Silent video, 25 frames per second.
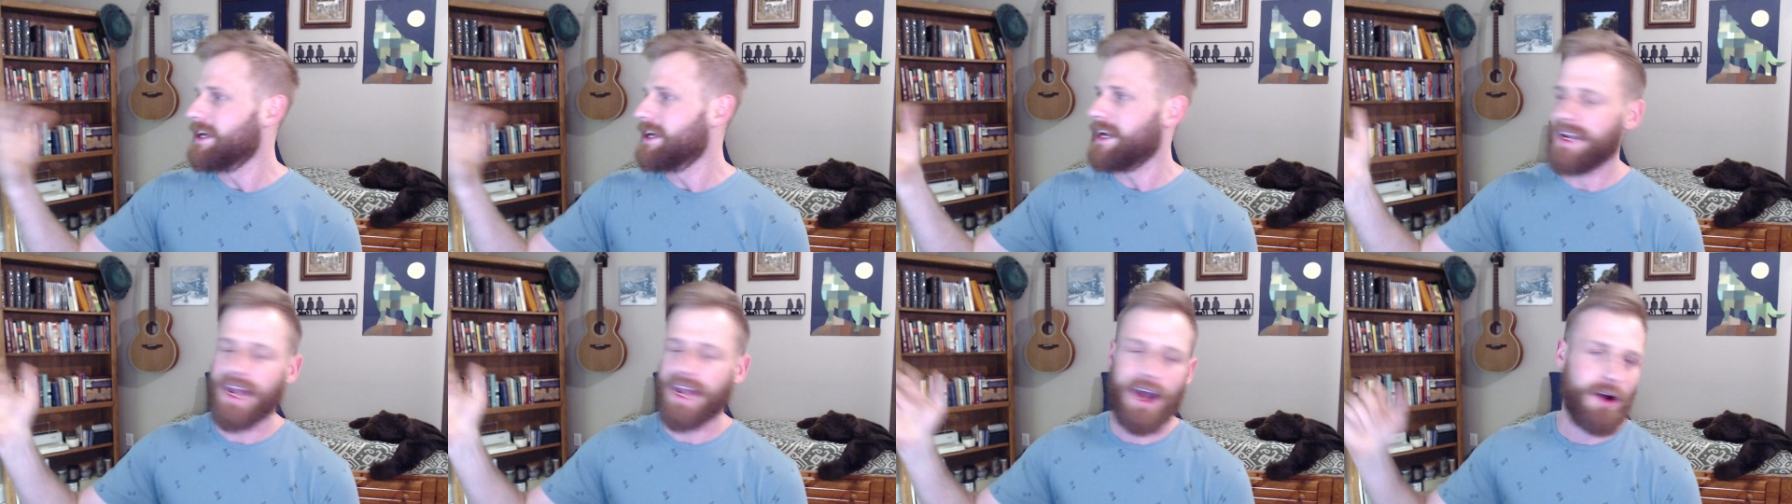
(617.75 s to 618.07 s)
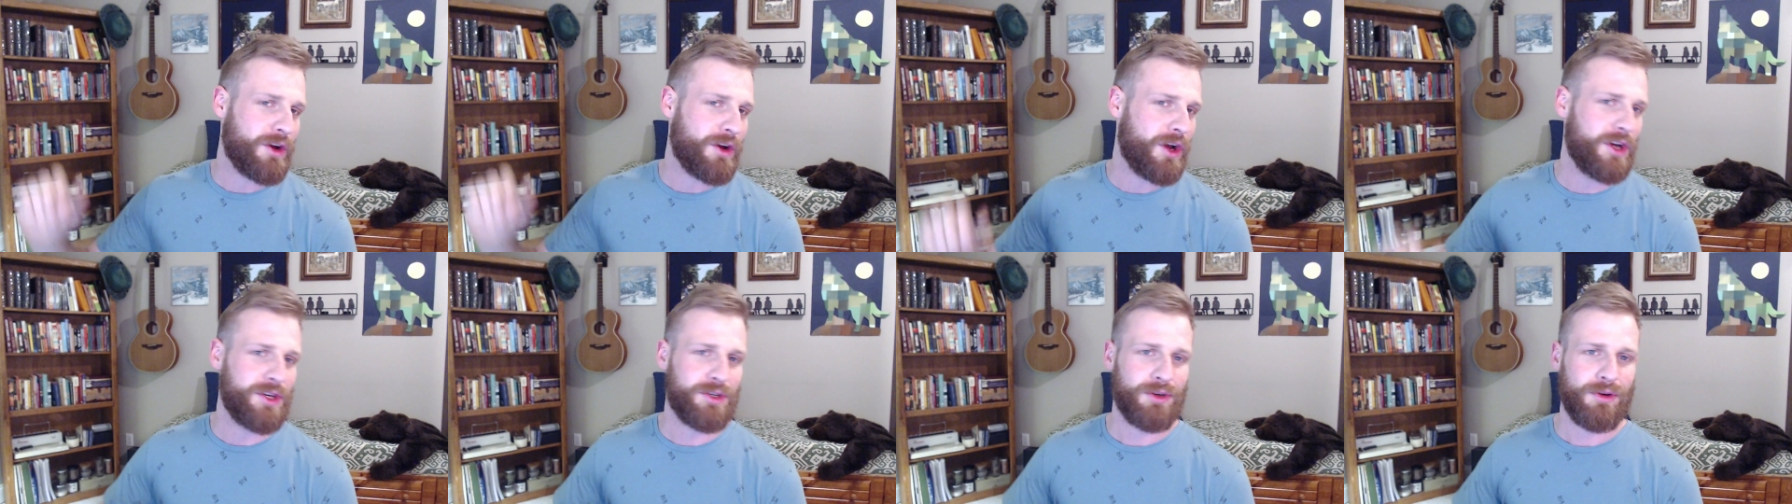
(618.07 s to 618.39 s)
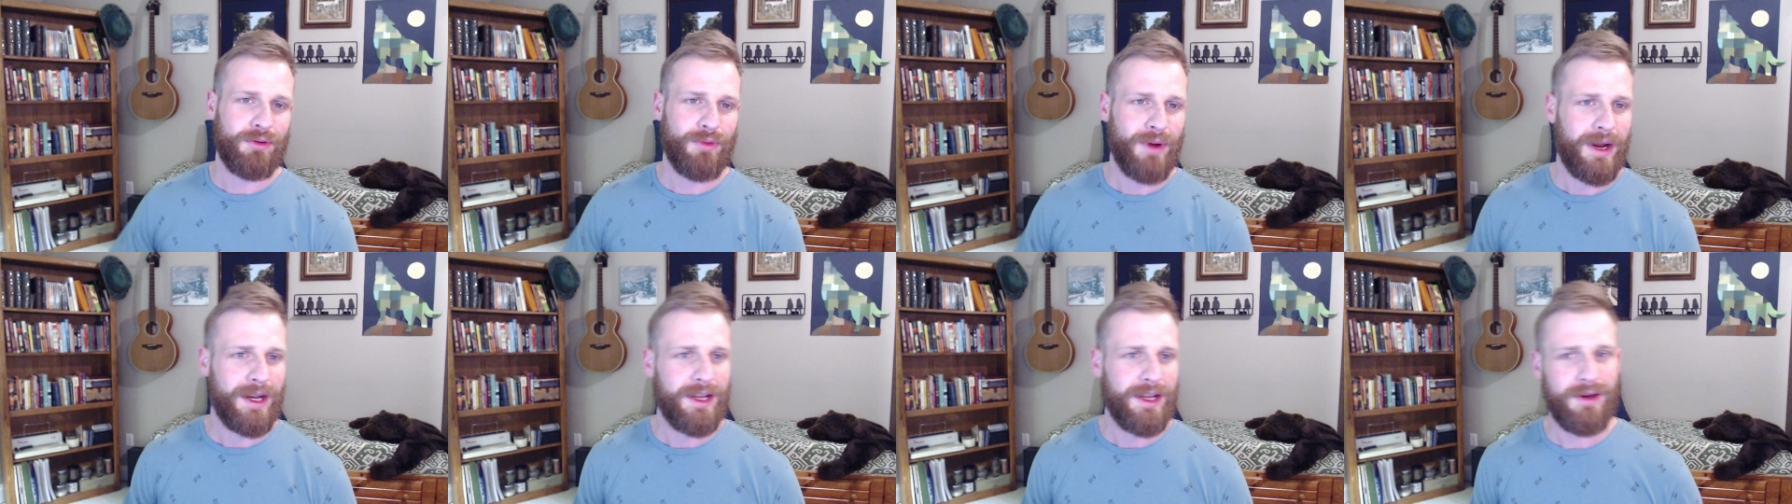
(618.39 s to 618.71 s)
Now country
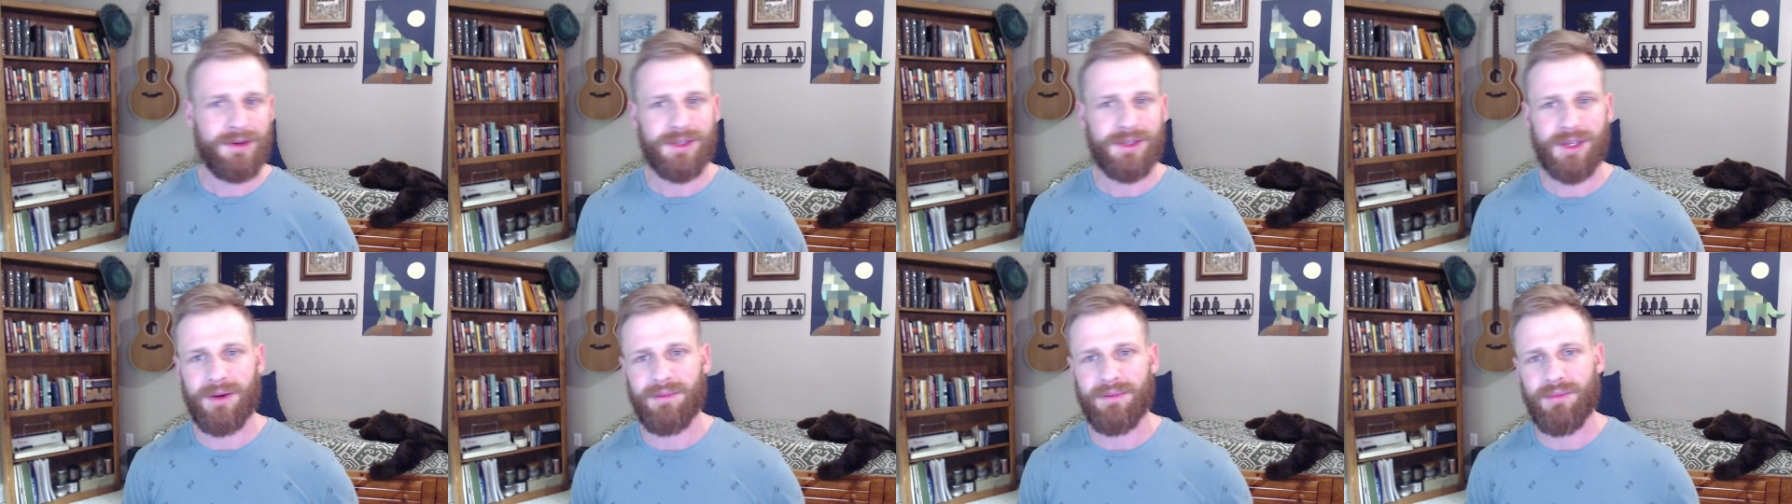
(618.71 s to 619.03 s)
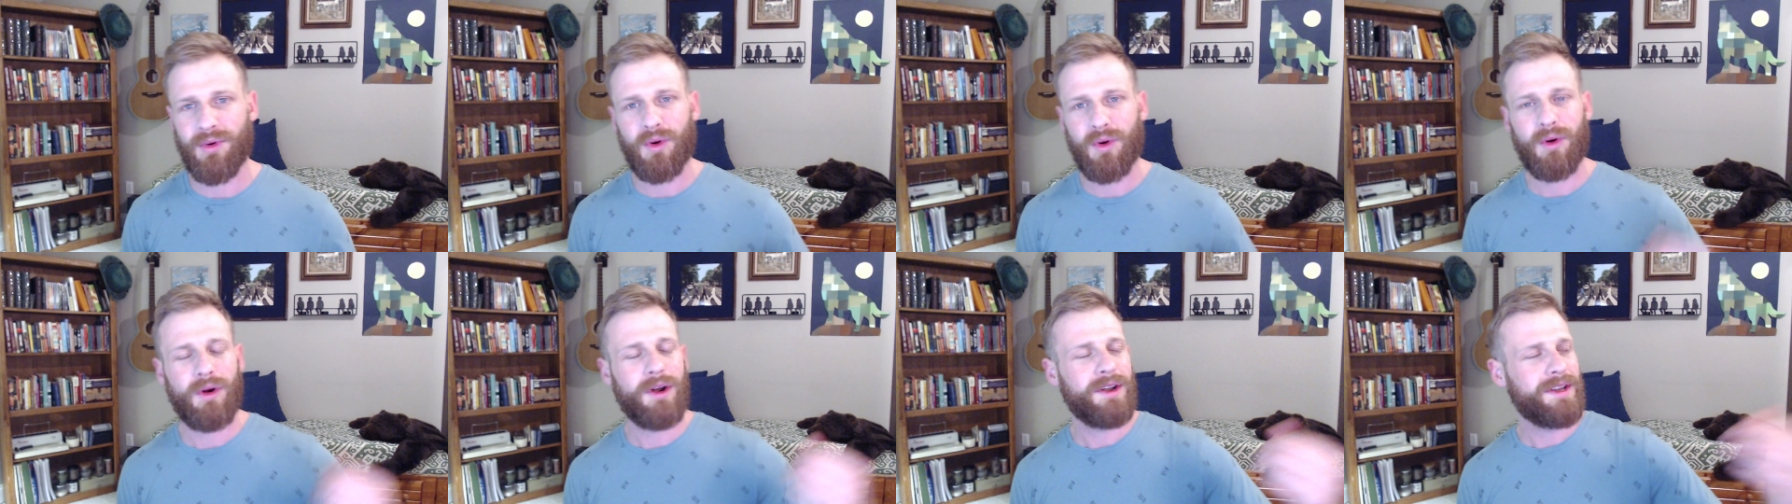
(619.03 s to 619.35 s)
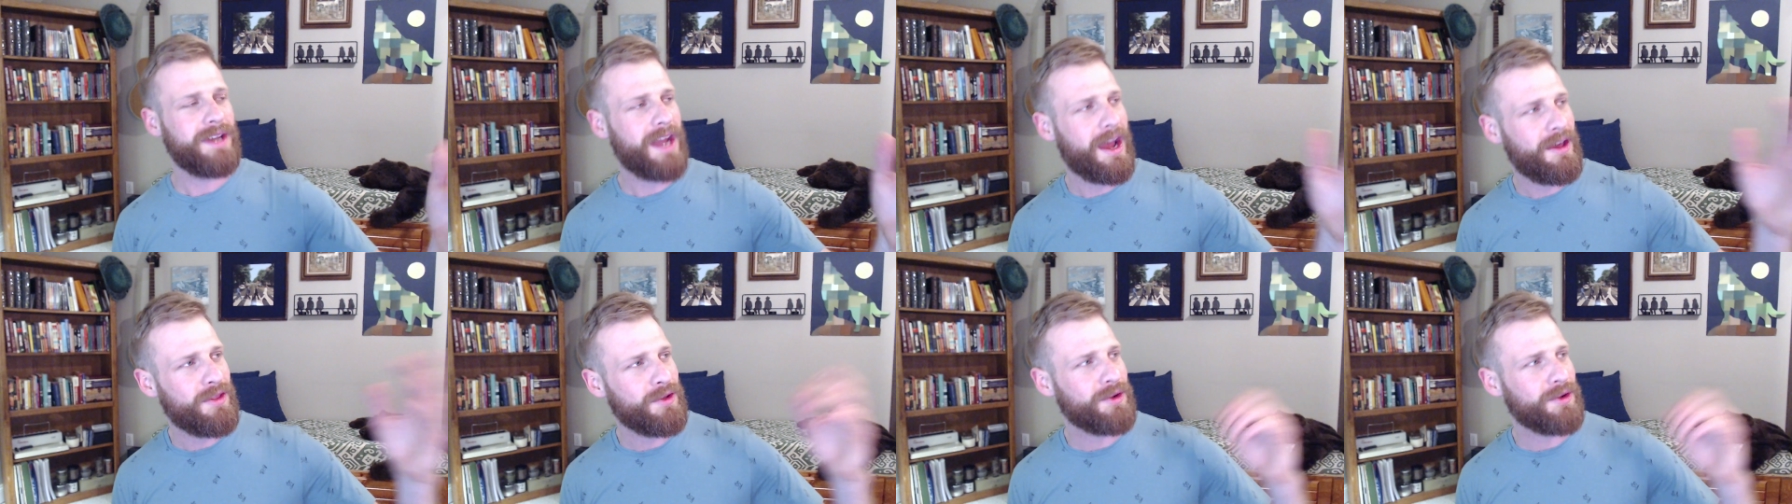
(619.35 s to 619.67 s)
radio's on board.
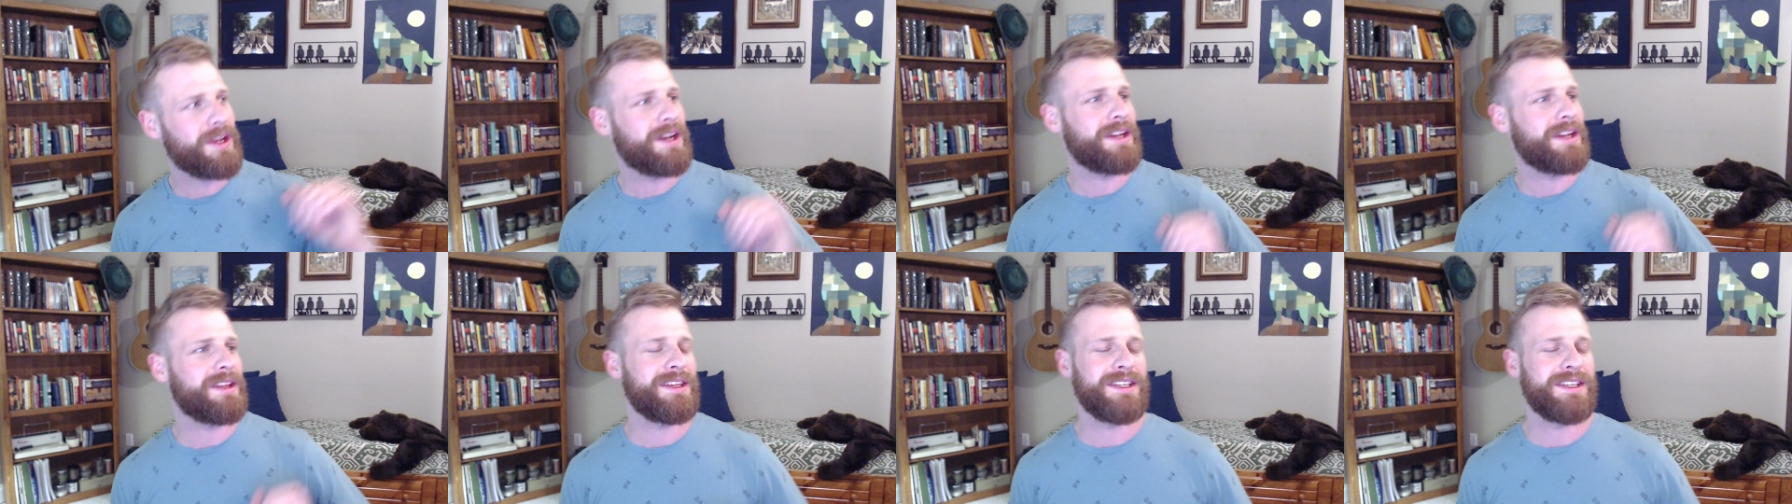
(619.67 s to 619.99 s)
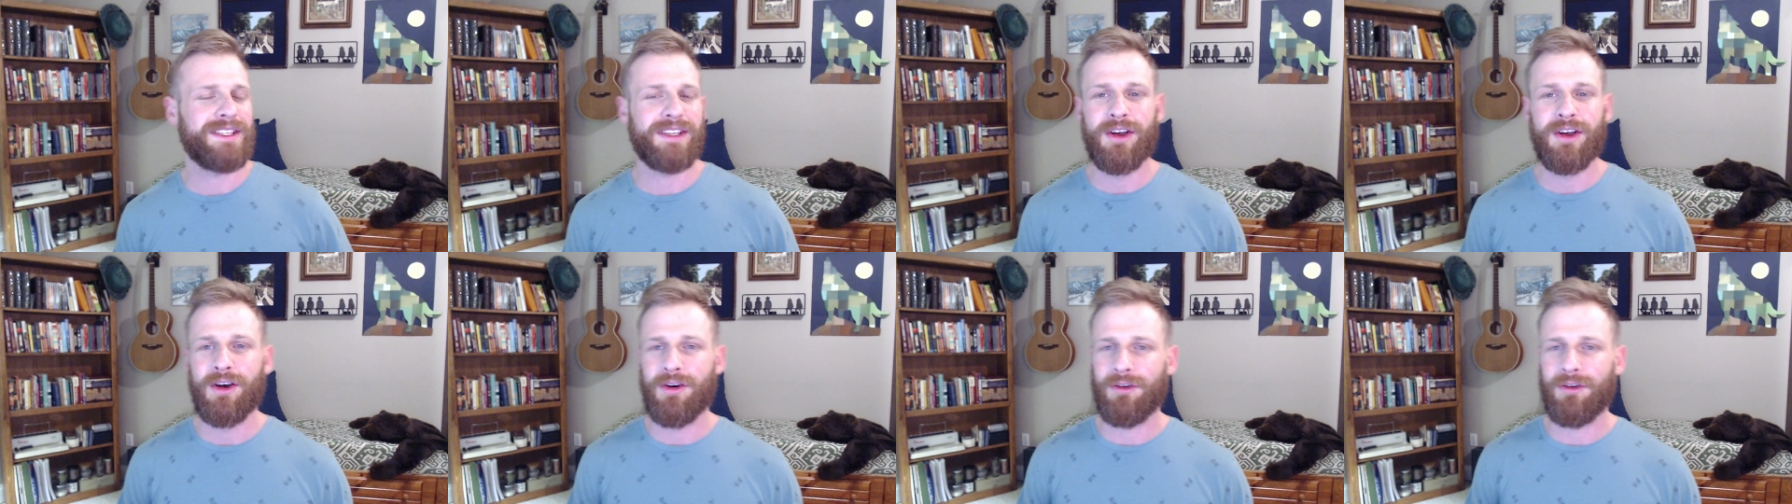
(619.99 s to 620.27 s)
Now they're getting these